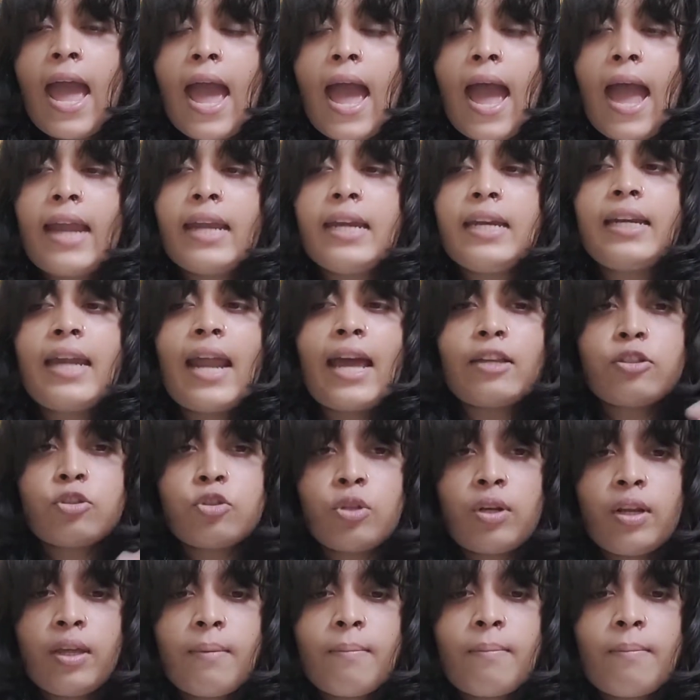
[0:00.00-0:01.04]
and it
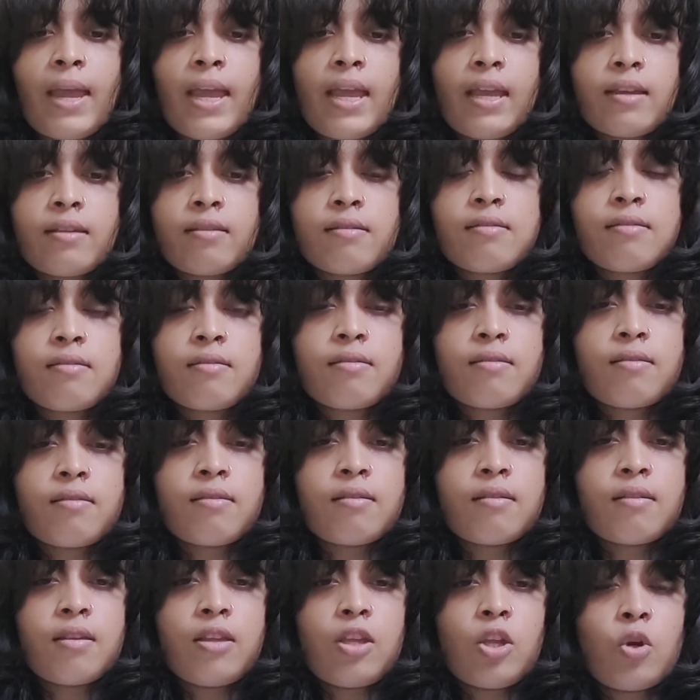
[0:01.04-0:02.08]
actually
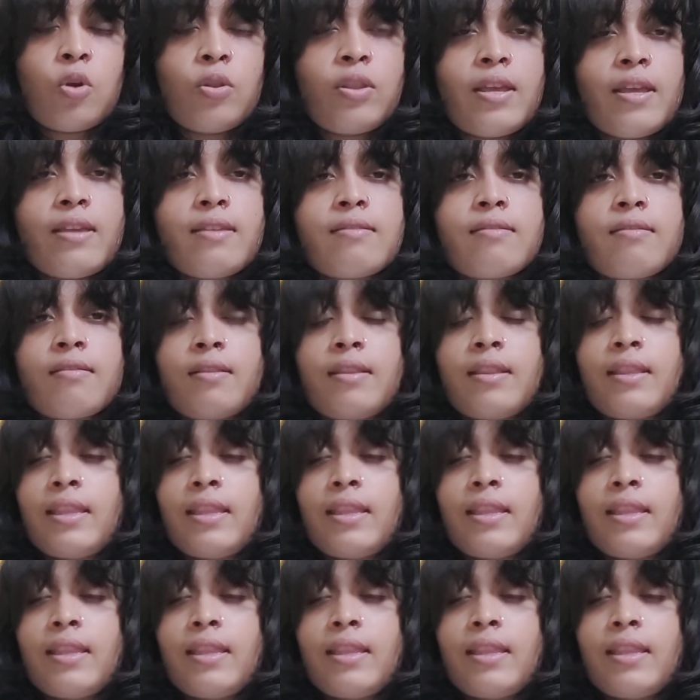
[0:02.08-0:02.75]
makes, you know, this